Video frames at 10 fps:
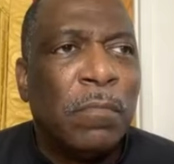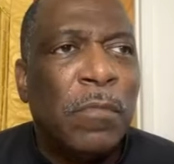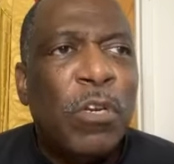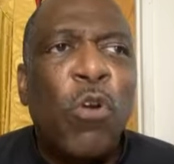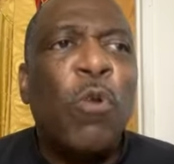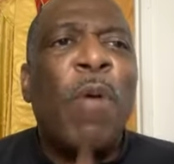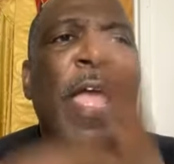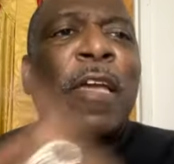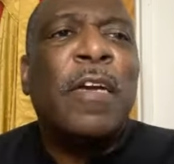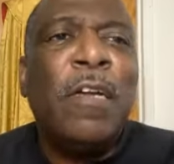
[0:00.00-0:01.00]
Know the
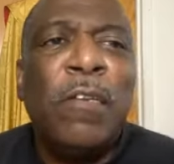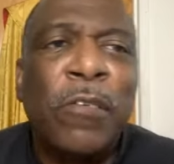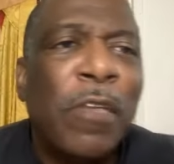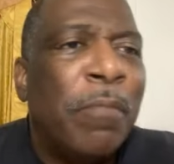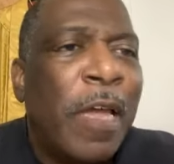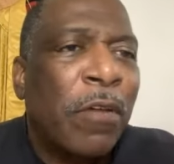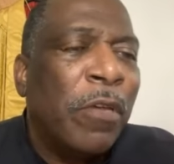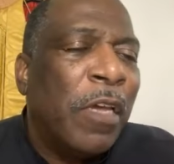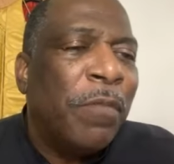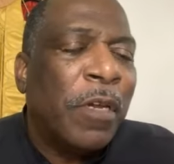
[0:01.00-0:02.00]
right colors. I'm not
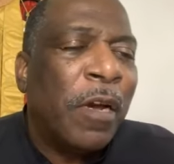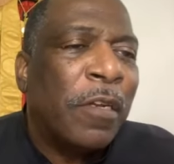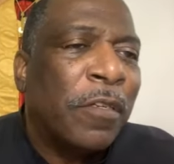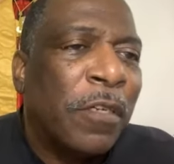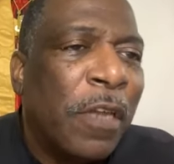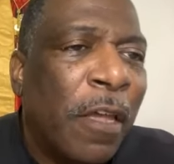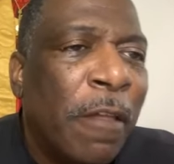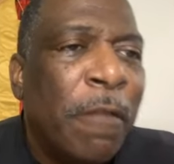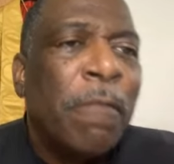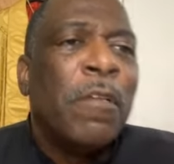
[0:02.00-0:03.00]
going to give the colors today.
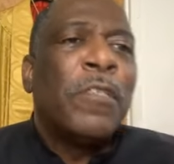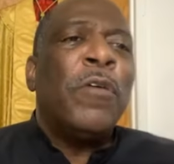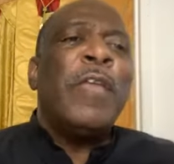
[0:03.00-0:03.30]
So